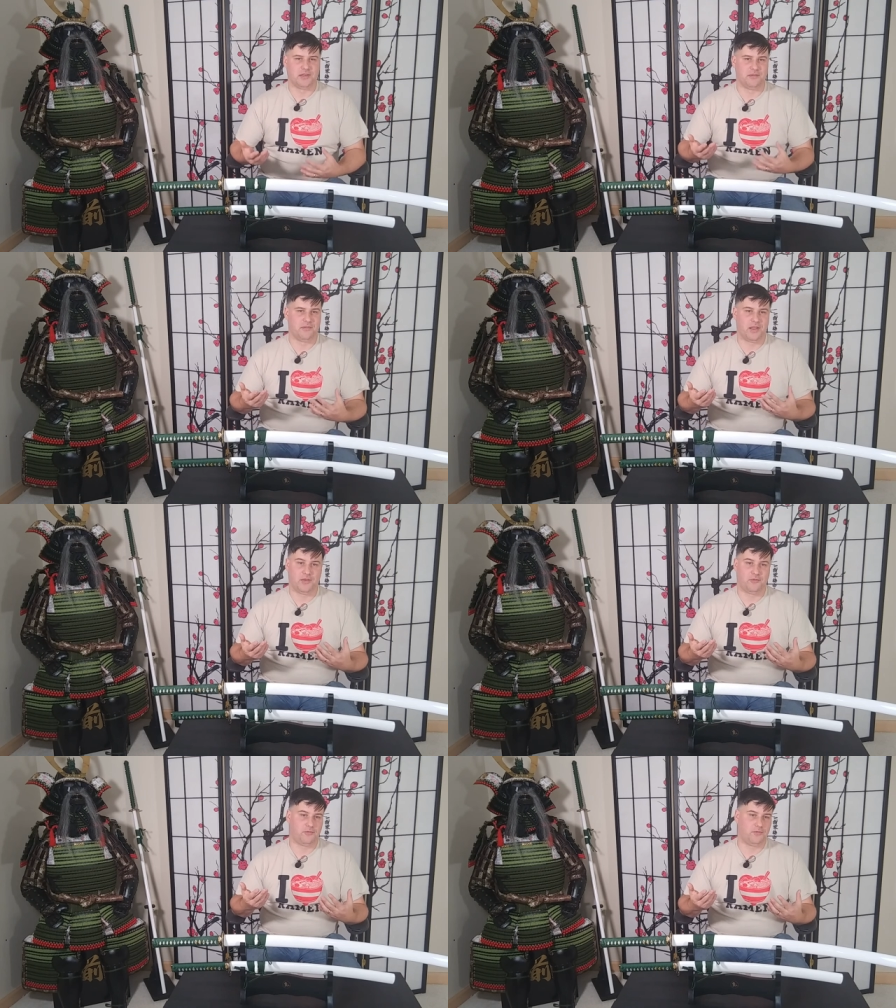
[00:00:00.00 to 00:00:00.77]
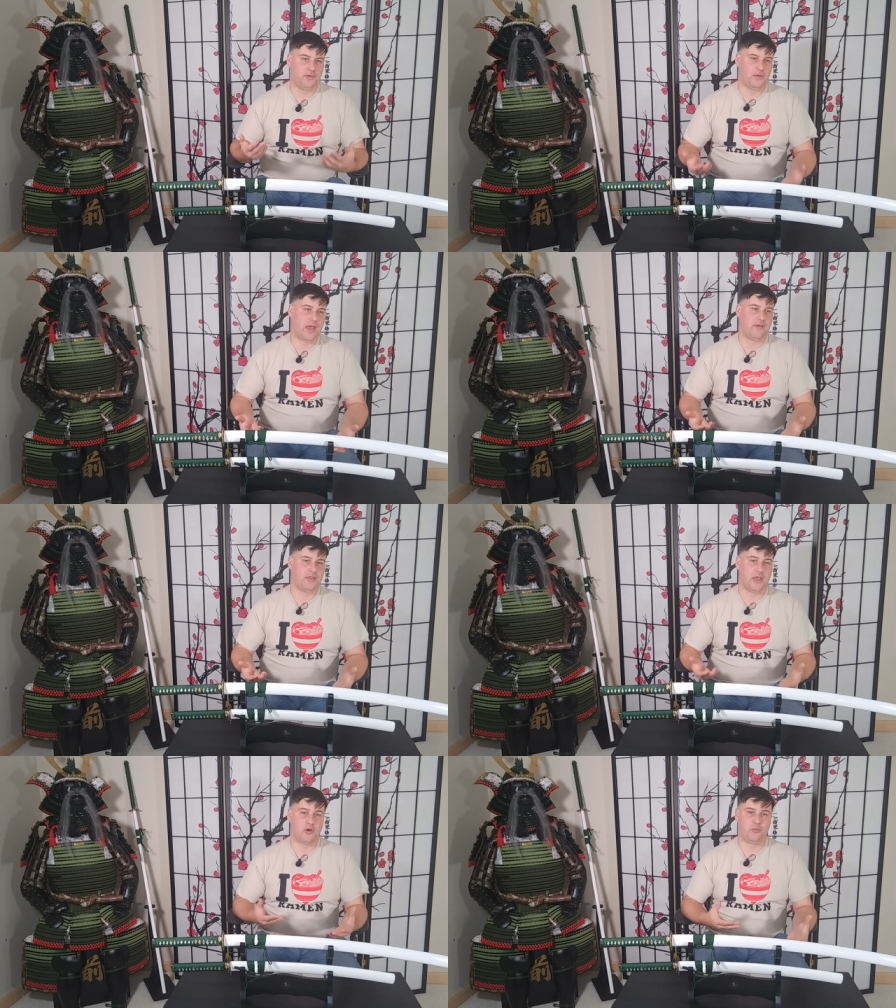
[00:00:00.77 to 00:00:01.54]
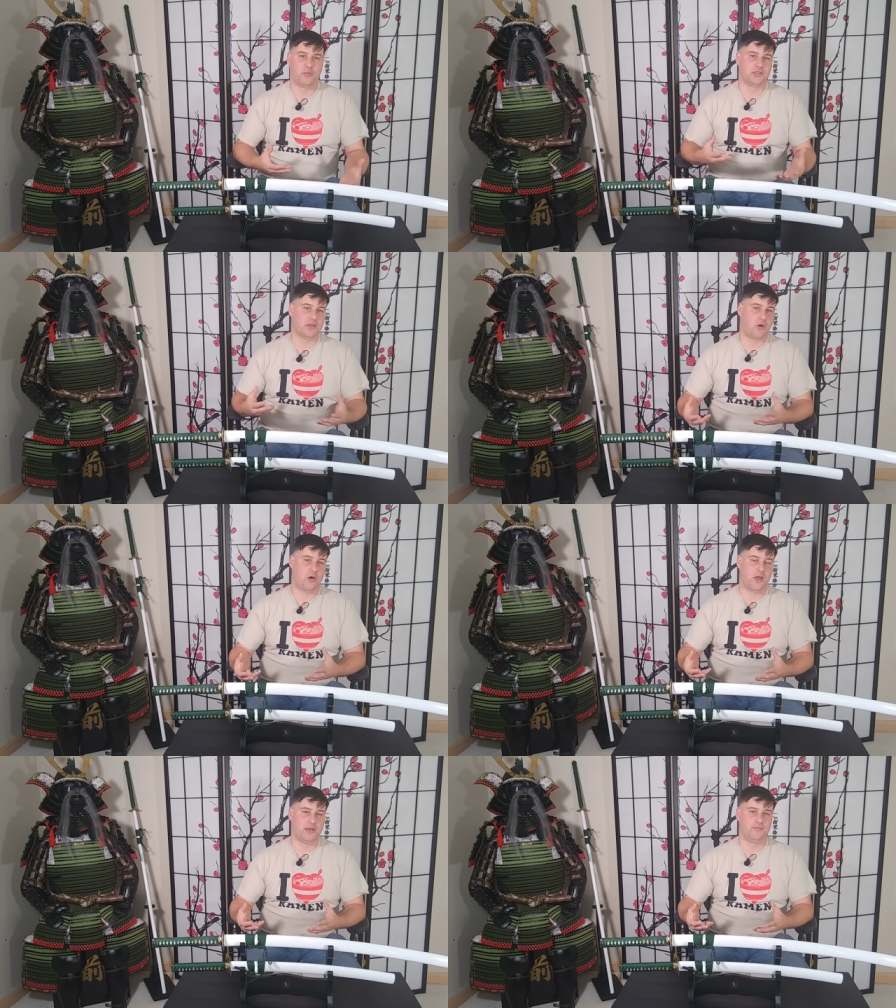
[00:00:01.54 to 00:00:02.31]
And if you have the helmets
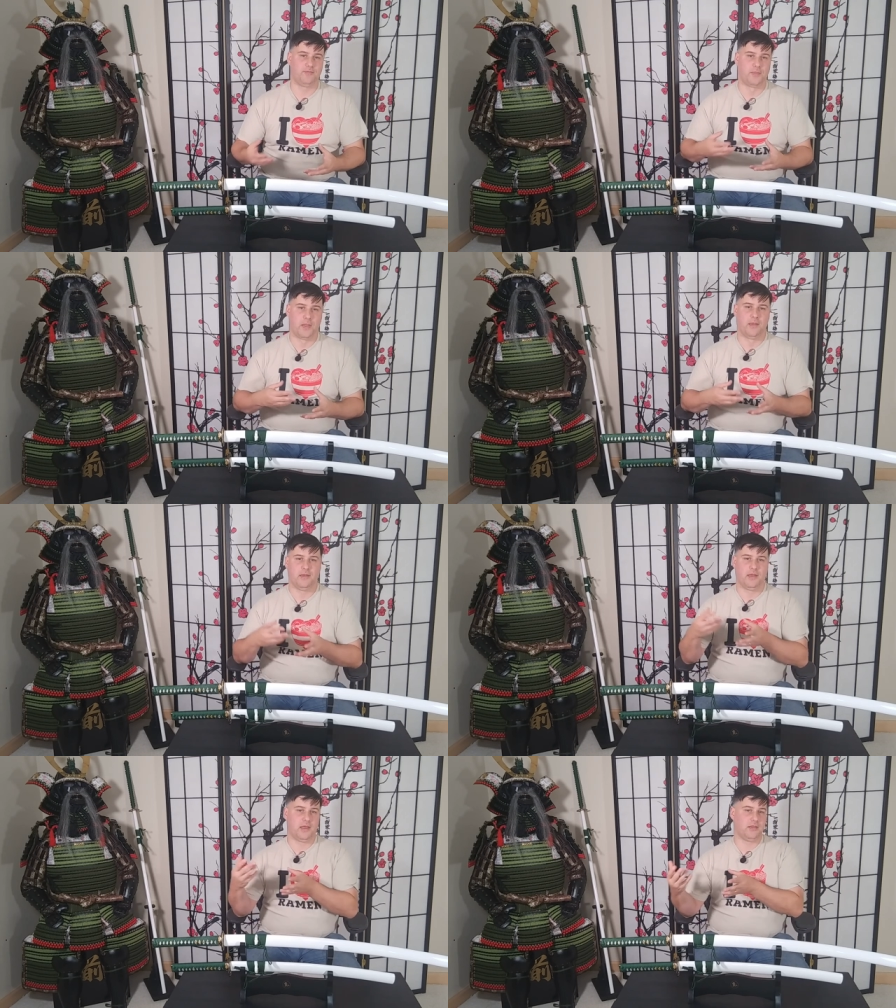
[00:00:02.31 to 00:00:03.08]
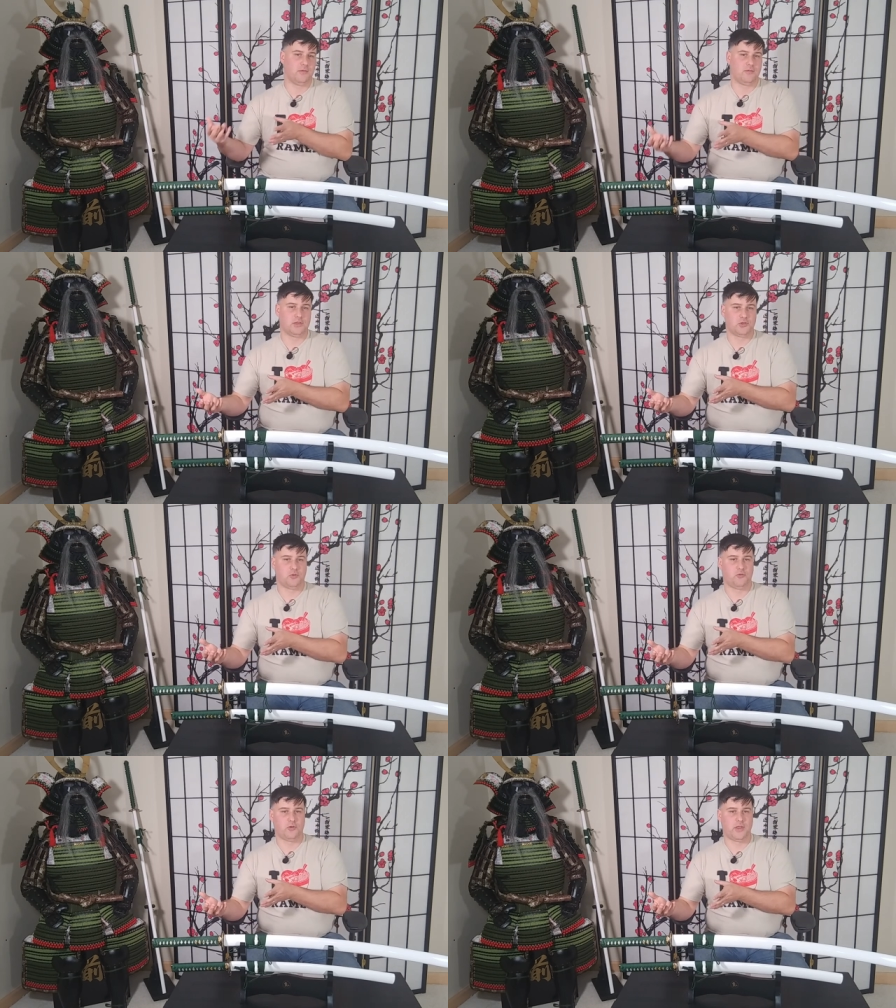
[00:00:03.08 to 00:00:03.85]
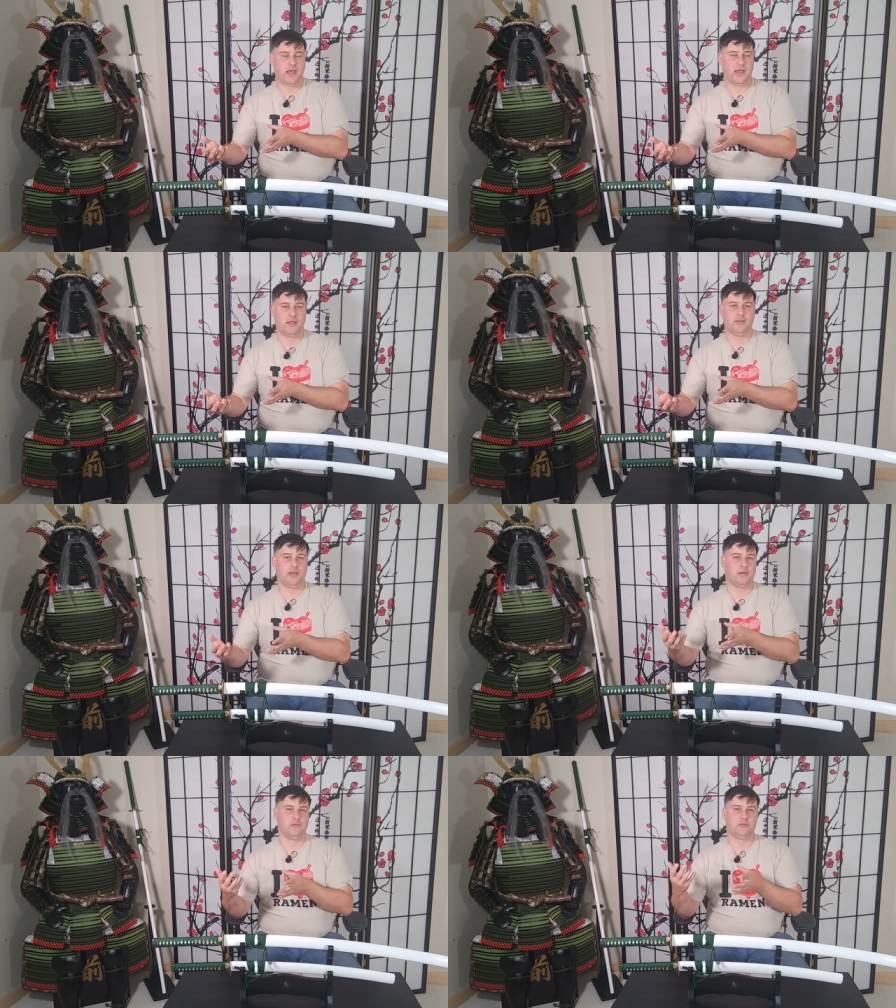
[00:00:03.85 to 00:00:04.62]
on, in the visual for that,
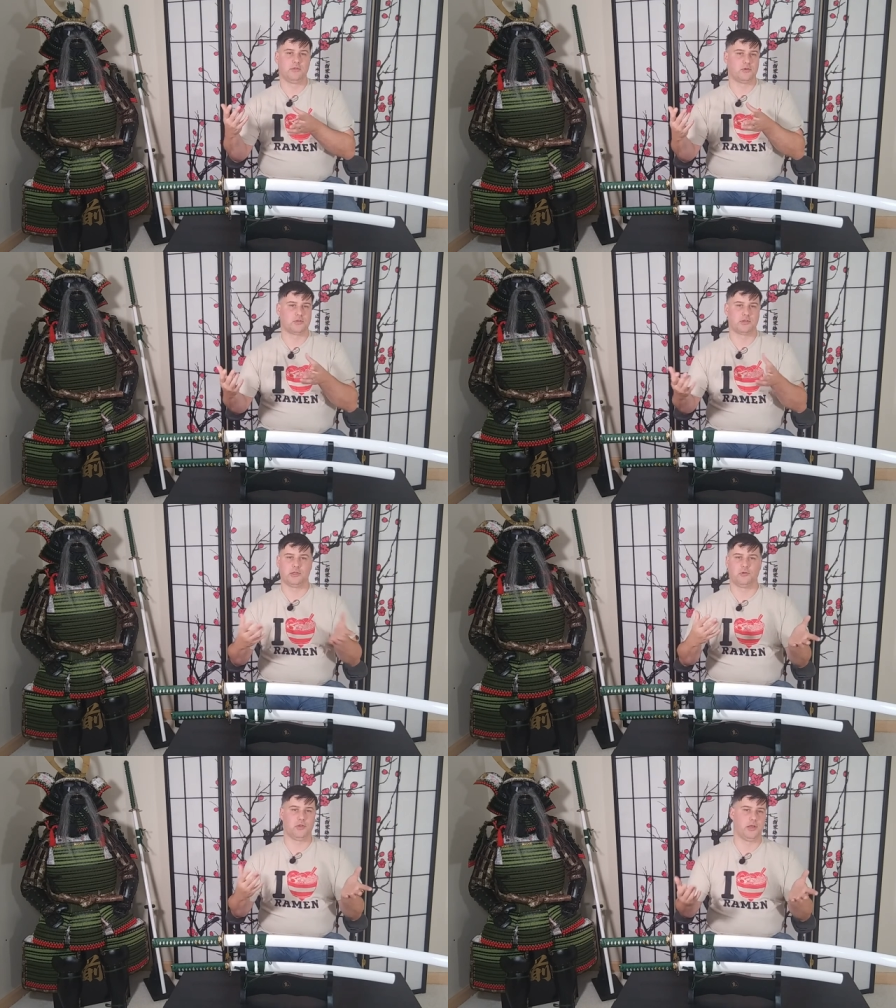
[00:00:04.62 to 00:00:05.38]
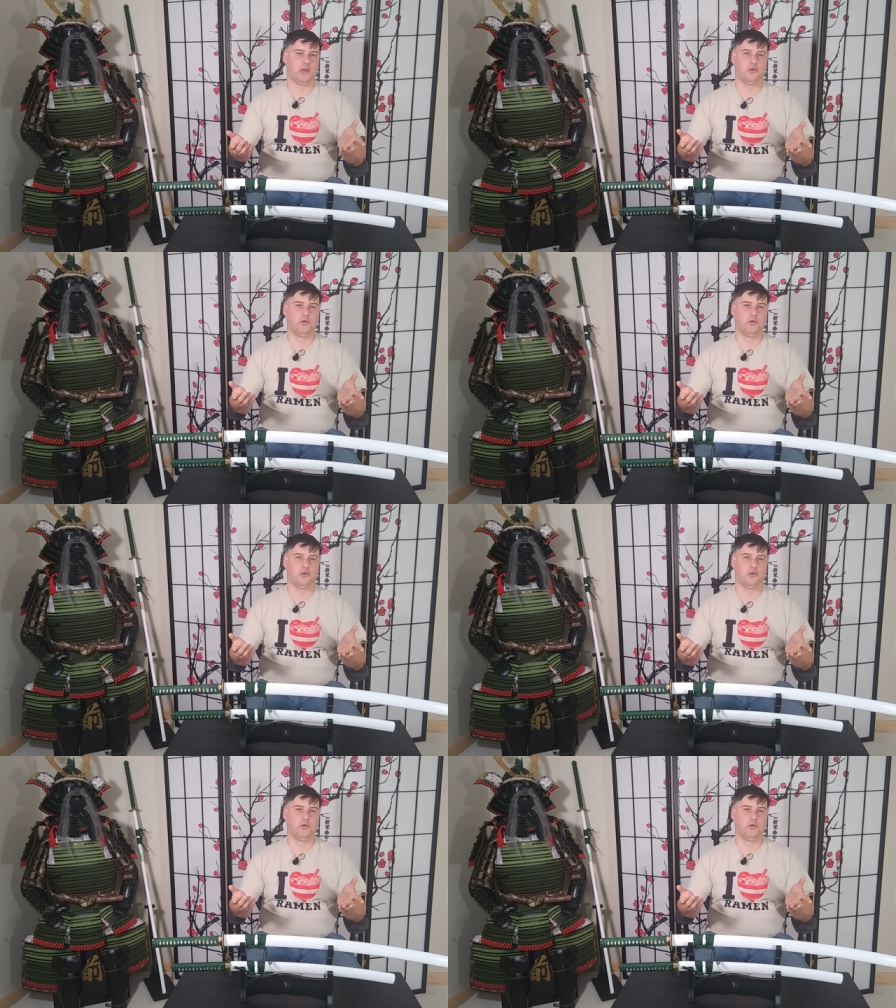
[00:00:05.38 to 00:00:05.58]
then there's literally